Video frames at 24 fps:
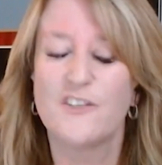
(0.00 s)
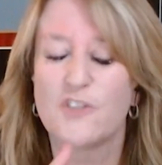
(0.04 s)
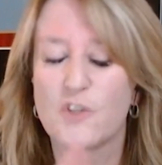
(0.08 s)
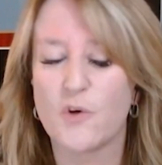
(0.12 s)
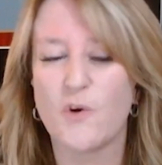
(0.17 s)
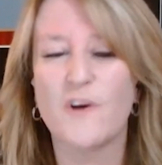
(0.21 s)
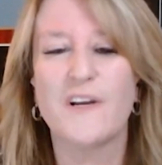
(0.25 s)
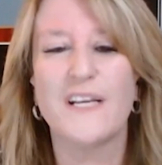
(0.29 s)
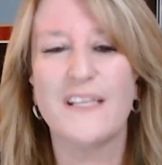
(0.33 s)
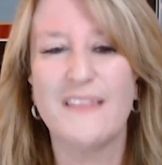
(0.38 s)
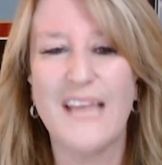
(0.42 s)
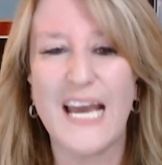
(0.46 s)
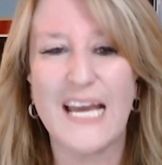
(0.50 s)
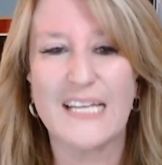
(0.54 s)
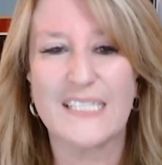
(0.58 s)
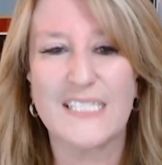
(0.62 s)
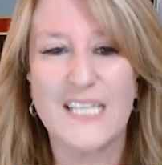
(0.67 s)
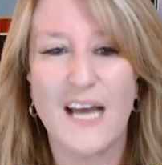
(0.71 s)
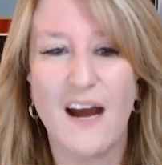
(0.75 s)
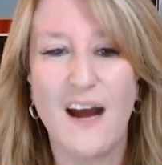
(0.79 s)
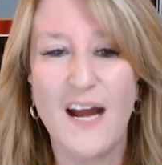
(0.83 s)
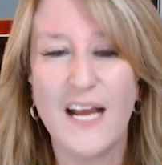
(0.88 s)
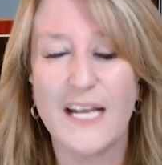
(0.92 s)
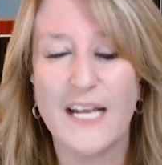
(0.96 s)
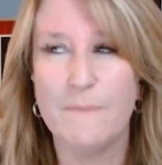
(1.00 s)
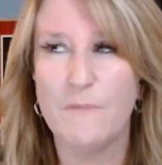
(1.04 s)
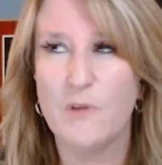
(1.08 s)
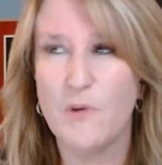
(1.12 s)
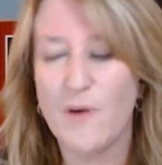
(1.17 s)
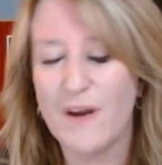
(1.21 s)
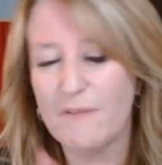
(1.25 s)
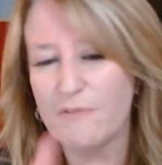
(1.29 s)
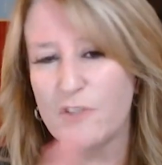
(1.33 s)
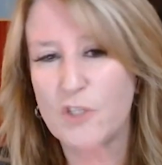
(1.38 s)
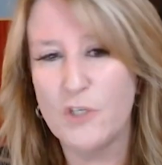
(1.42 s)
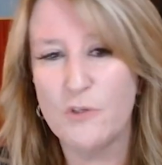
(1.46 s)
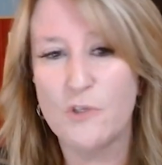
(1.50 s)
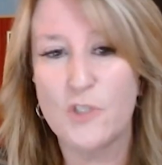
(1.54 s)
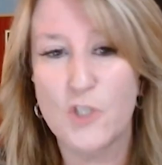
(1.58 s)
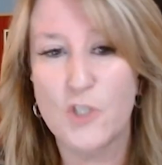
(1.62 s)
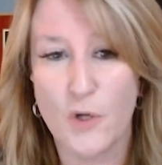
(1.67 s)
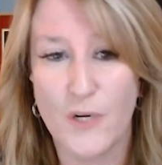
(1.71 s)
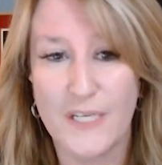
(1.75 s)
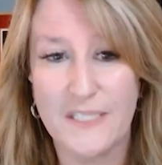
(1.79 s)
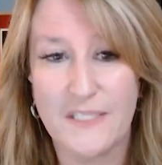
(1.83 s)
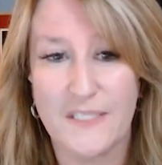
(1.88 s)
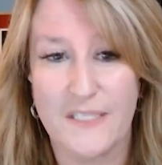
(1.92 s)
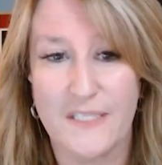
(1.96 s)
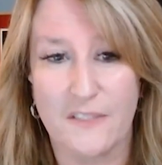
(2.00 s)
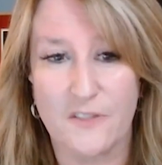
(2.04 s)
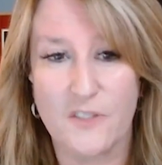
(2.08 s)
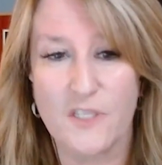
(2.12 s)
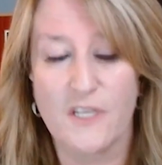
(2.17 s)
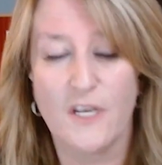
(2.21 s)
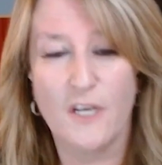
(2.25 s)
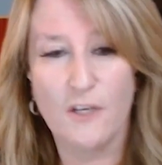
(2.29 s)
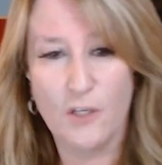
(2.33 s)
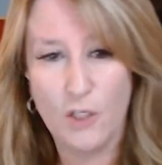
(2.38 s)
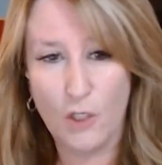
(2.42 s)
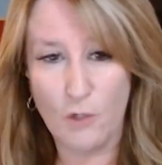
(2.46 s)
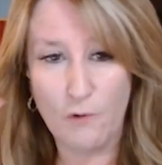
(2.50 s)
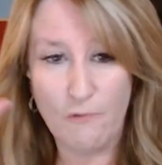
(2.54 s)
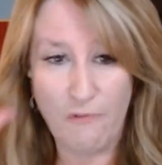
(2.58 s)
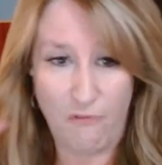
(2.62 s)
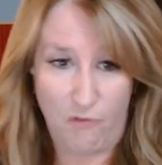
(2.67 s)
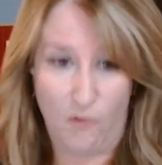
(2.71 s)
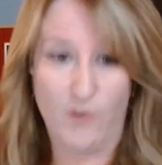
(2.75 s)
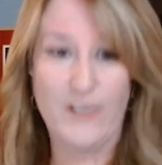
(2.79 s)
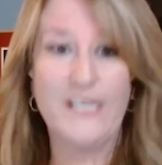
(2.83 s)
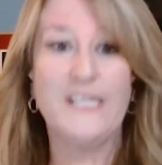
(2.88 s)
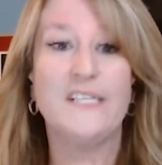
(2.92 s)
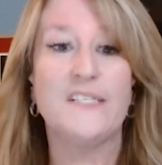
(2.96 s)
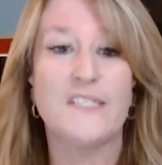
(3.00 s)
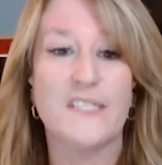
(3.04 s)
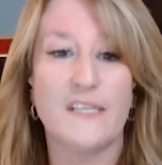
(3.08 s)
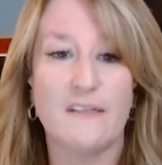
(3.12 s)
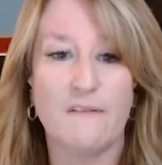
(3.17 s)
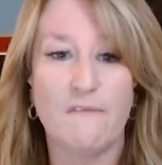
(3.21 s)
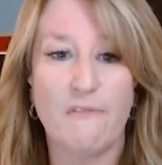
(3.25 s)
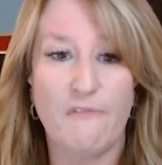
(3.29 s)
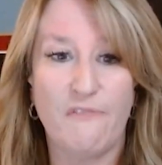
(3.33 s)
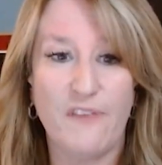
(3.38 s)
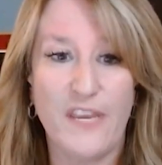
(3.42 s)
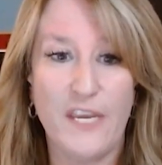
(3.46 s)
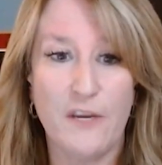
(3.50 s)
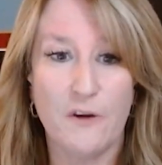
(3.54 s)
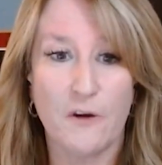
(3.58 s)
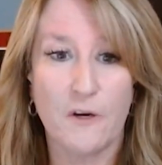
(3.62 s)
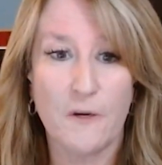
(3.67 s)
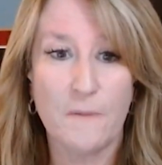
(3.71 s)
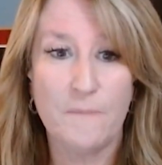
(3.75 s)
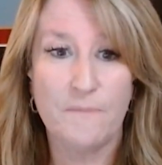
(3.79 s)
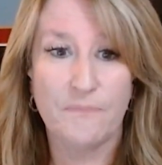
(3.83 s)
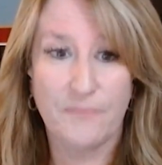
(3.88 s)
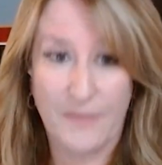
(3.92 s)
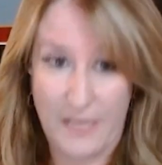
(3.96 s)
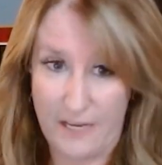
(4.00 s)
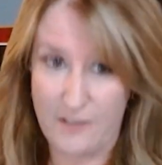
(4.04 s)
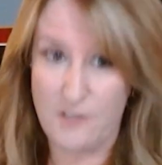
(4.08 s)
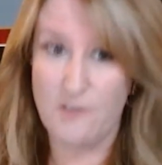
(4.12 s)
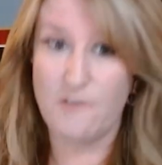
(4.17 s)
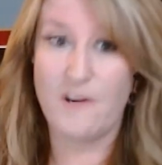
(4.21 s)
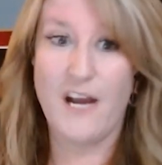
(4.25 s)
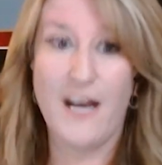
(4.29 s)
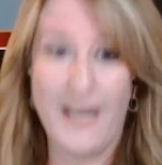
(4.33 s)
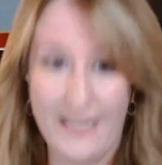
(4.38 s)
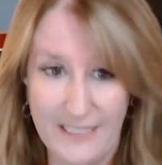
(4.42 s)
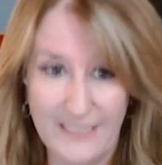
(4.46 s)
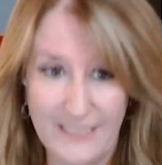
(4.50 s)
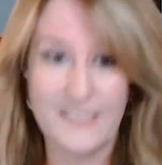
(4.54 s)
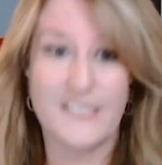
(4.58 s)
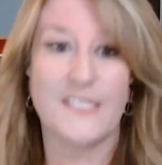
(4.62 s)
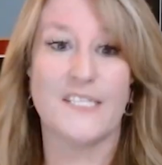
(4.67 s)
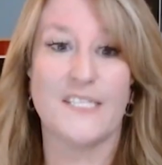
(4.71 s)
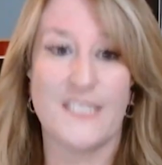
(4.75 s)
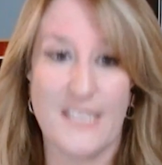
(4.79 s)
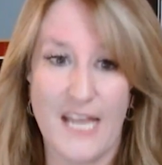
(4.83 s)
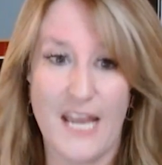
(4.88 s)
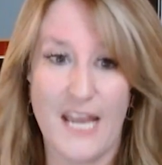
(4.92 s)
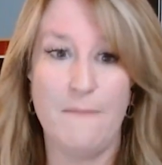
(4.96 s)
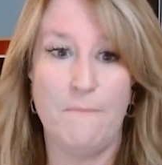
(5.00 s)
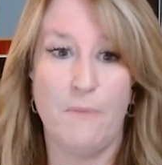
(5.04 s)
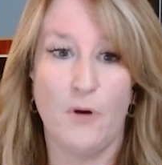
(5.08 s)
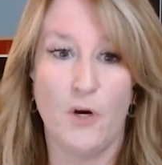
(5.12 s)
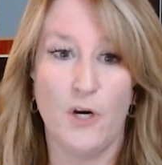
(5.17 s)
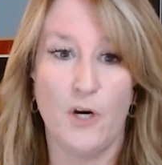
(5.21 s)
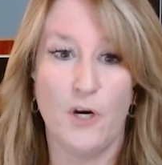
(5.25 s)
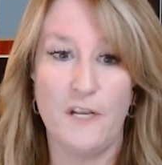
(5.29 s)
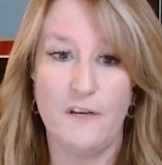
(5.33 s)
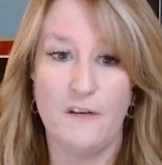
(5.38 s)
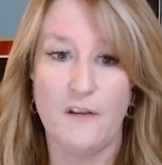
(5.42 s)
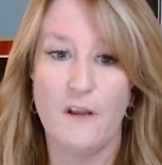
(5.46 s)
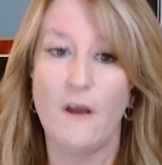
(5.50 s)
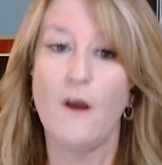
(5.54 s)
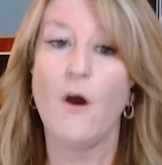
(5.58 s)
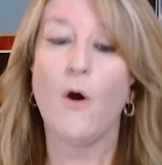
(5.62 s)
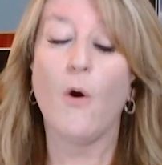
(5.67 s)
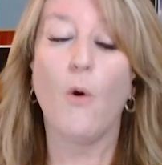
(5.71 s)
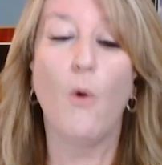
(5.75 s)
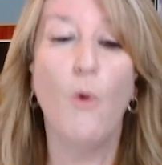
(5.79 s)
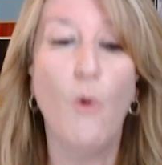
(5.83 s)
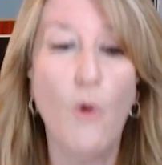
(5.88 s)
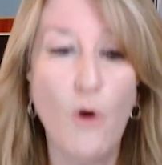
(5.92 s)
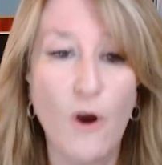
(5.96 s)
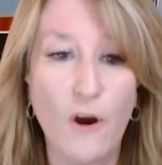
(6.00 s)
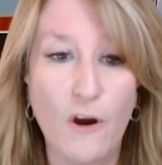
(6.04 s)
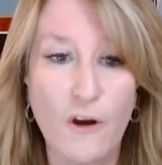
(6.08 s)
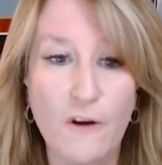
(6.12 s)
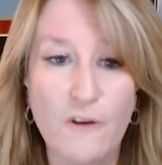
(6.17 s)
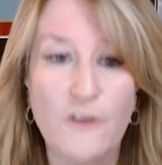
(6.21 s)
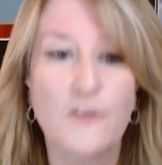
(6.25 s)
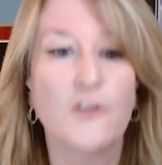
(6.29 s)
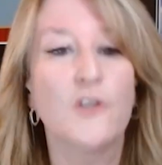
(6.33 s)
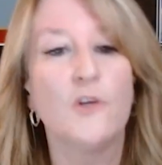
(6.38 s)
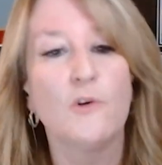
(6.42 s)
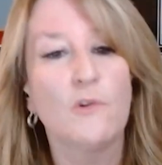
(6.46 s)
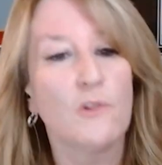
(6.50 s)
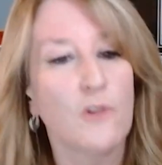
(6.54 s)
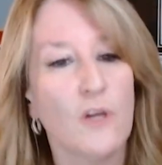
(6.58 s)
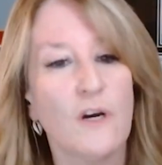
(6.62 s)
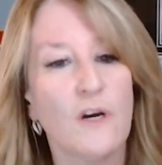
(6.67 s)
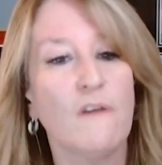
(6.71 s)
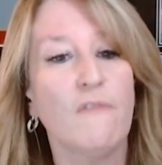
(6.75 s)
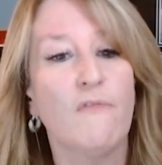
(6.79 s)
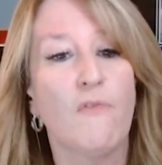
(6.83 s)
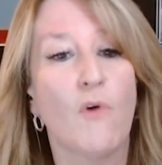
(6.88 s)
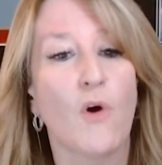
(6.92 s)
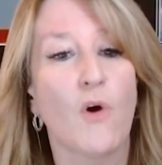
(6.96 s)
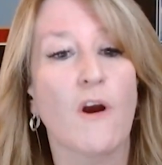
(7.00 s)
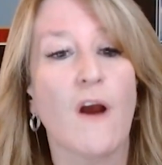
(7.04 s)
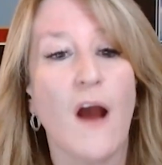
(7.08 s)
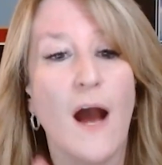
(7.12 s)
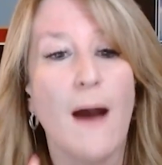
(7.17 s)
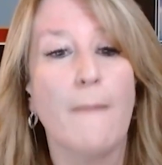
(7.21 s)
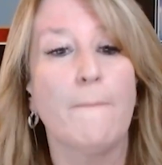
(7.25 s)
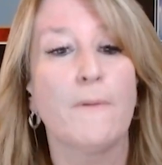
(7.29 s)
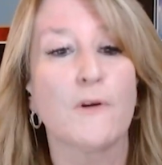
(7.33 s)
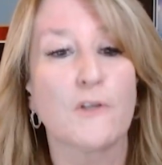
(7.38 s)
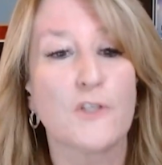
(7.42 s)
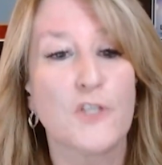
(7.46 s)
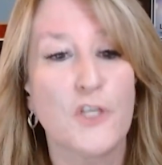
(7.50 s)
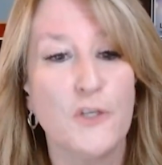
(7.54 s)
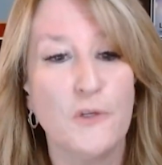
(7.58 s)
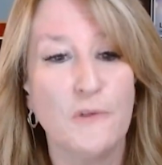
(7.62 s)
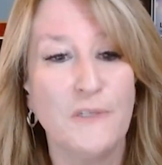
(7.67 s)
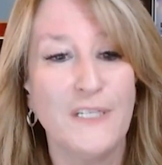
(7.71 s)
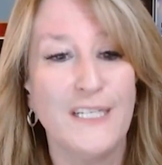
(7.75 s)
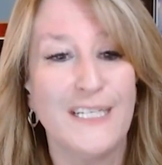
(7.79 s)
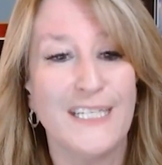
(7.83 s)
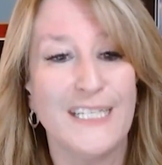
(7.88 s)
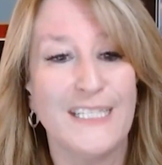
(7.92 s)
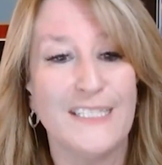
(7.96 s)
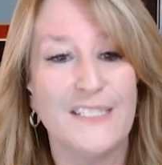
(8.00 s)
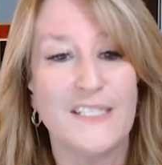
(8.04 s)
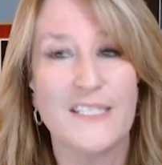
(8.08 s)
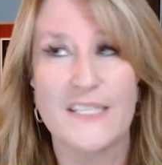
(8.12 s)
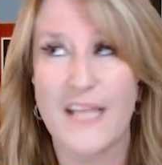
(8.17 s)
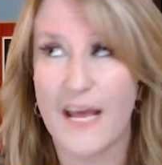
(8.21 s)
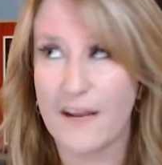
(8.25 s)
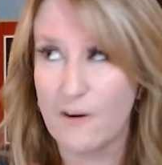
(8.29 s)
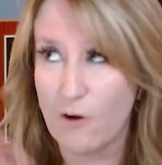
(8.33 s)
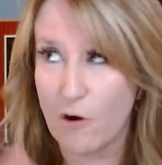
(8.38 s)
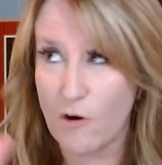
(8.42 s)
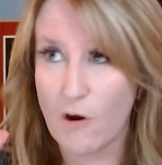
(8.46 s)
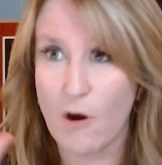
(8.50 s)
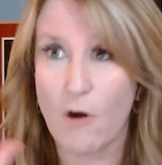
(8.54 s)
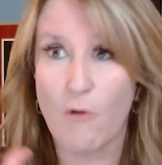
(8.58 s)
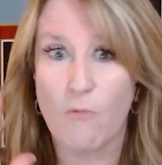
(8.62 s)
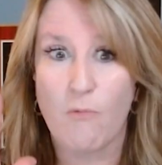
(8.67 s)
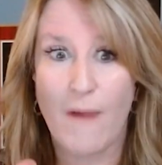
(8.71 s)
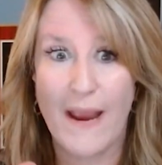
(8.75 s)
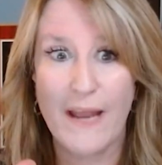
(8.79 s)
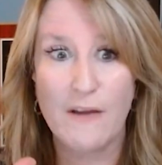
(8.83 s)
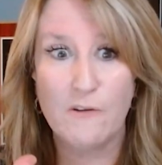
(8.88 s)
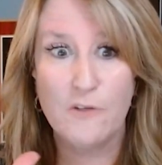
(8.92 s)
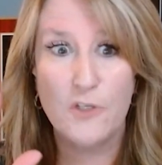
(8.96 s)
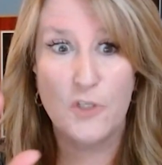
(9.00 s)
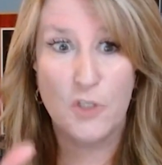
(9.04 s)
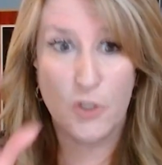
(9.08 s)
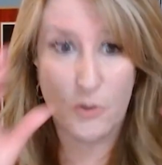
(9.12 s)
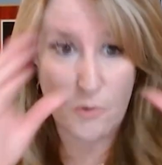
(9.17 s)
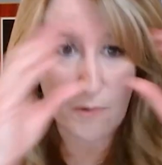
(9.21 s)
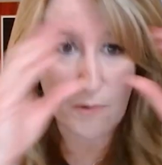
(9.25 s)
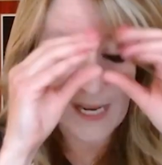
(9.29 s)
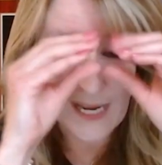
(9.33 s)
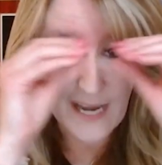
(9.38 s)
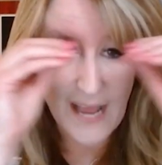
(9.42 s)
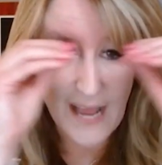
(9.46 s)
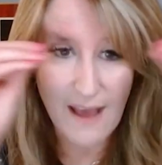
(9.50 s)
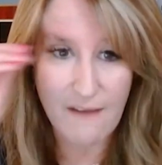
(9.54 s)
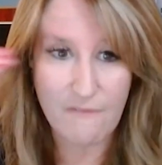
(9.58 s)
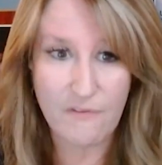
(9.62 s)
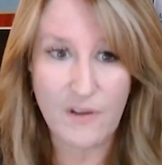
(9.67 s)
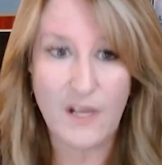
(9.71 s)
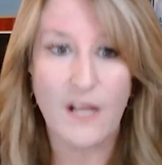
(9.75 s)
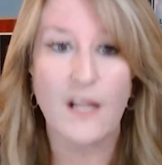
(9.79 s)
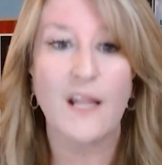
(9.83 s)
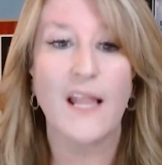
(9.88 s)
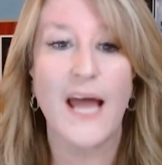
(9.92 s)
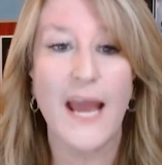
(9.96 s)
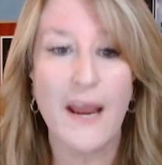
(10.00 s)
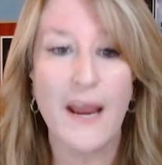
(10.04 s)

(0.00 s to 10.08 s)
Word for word: During that time, you have two choices. You freeze in fear and you kind of stay put, or you look for opportunities that are around you and have